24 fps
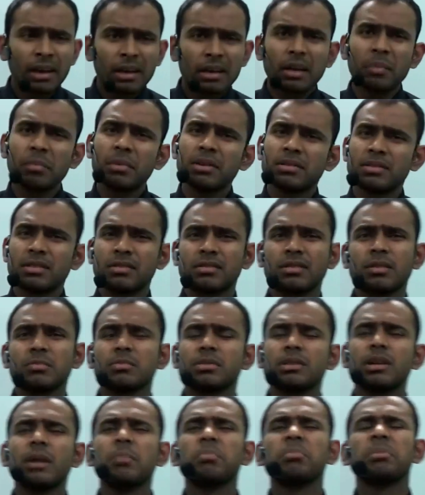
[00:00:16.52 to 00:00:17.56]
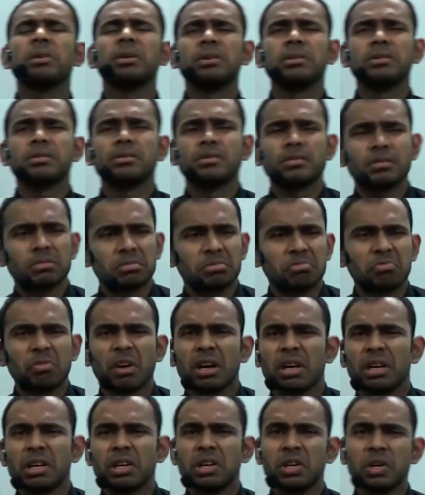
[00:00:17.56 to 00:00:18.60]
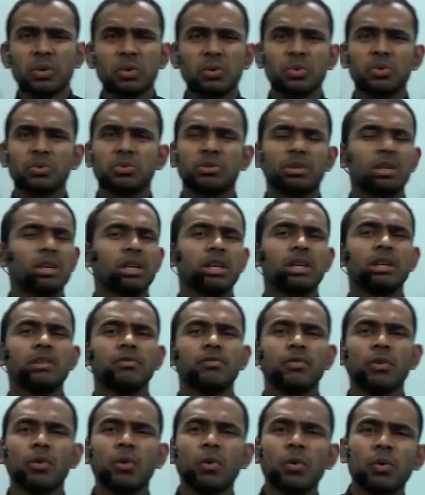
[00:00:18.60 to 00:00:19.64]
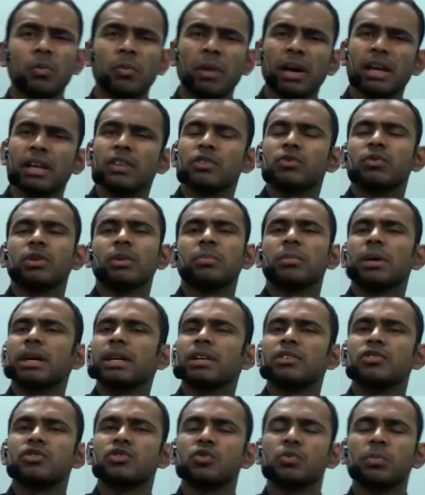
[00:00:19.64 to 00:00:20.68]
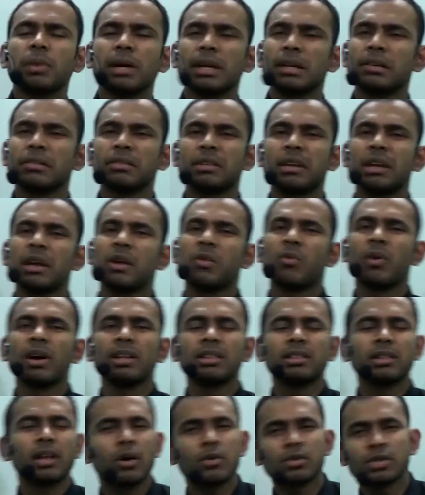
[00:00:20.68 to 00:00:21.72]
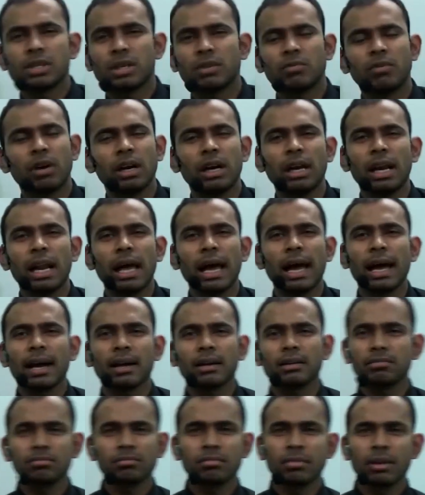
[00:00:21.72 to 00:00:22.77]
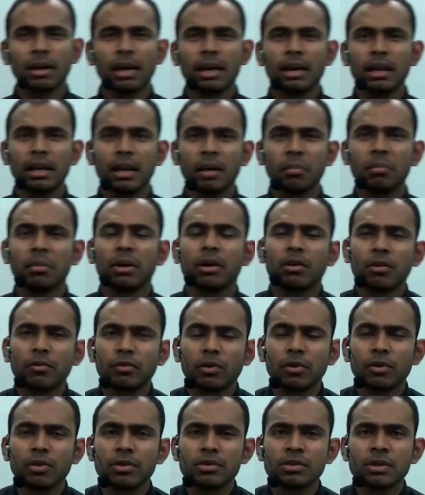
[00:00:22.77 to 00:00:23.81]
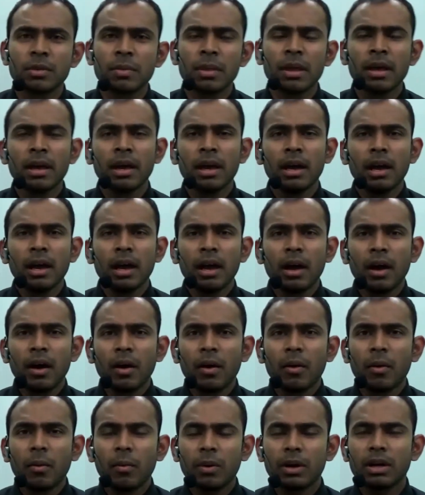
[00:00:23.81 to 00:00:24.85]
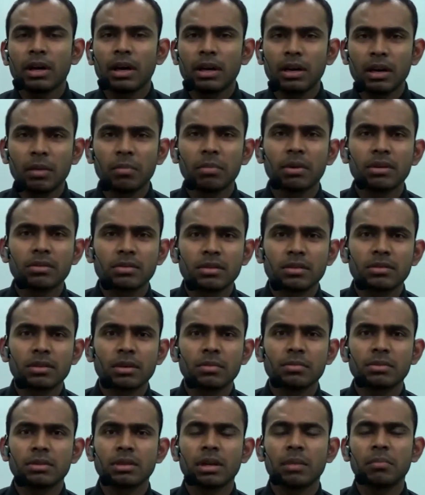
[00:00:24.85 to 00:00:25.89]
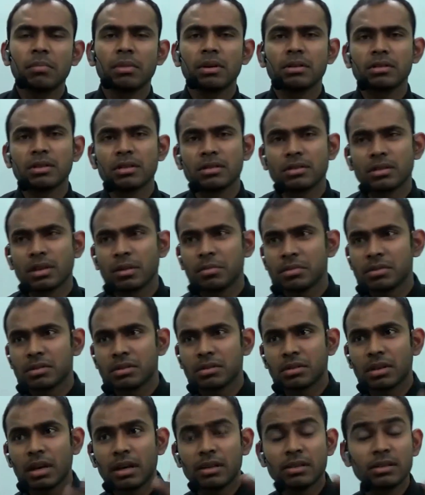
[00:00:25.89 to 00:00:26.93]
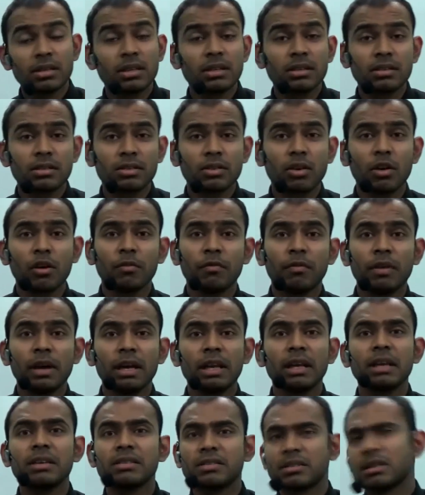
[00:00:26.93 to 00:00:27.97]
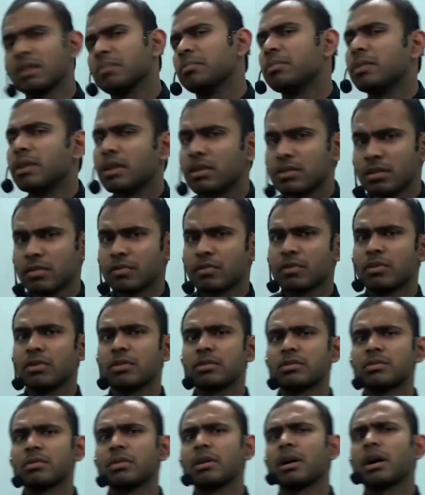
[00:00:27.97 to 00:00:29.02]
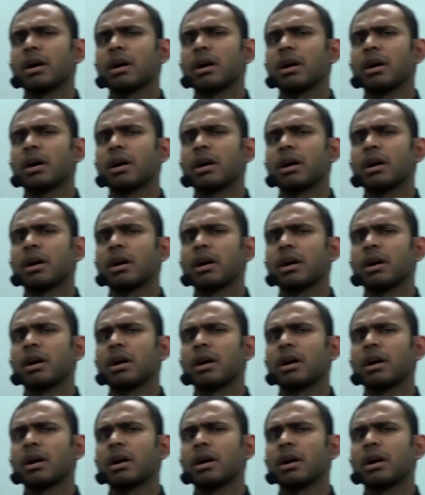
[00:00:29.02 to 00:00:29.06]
number systems, numbers 1, 2, 3, 4, -1, -2, -3, 1000, 1 lakh, any number, of course. What are number systems? Number systems consist of various numbers. Of course,